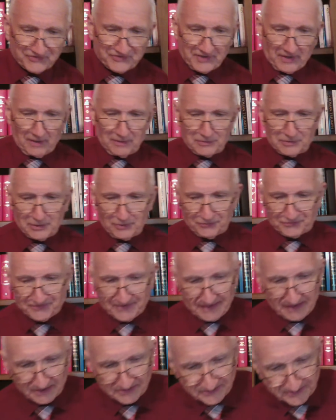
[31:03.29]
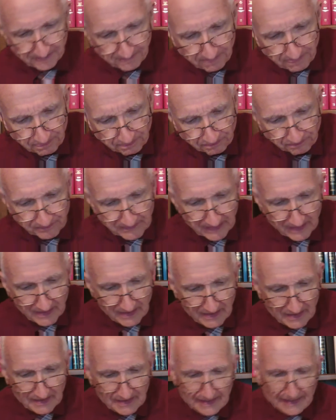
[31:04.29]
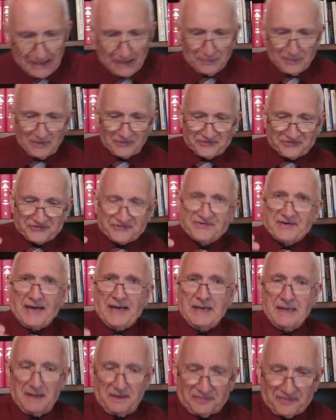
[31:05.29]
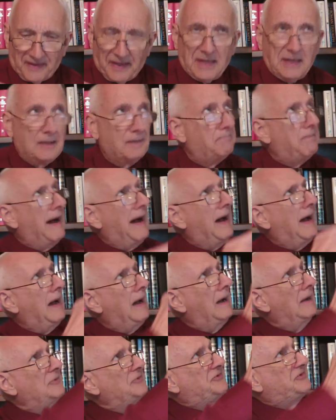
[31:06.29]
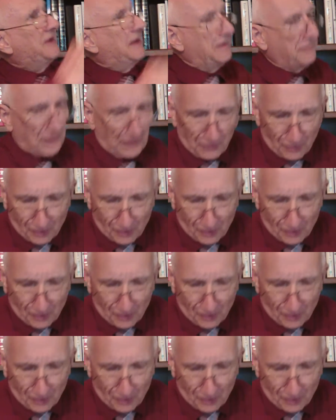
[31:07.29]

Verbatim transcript: John 2 6. He that saith he abides in the